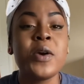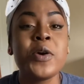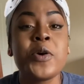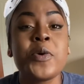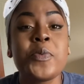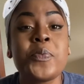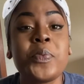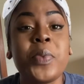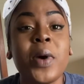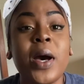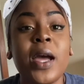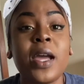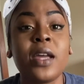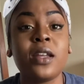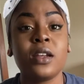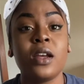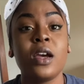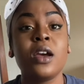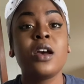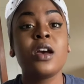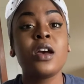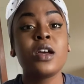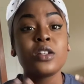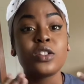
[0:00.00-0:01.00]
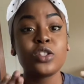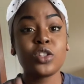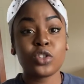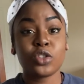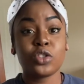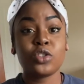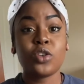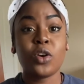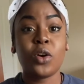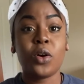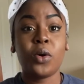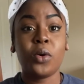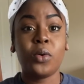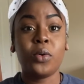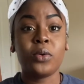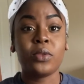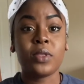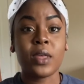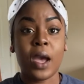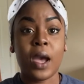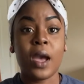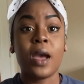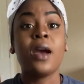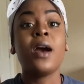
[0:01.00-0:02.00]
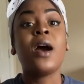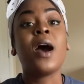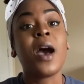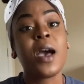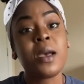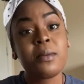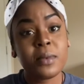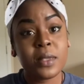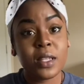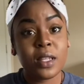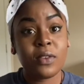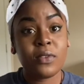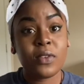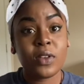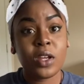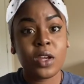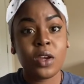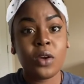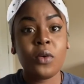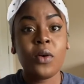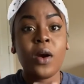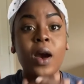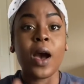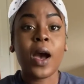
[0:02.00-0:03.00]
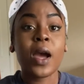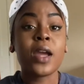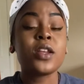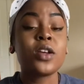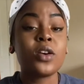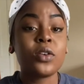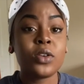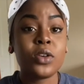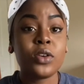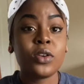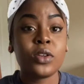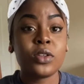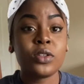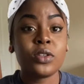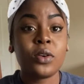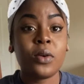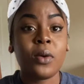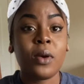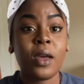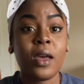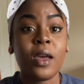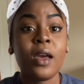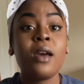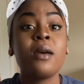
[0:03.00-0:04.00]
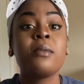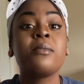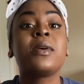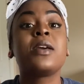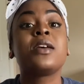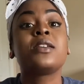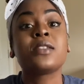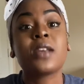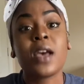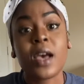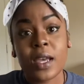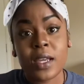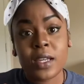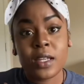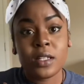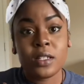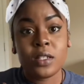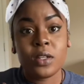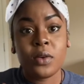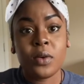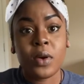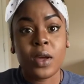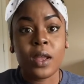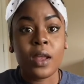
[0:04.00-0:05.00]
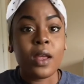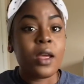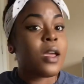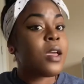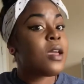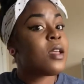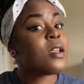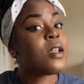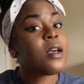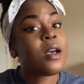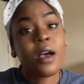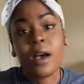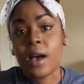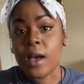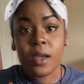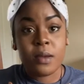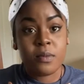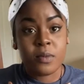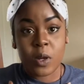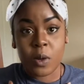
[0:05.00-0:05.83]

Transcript: But just know that I believe in you. I know you can do it because I can do it, and I'm no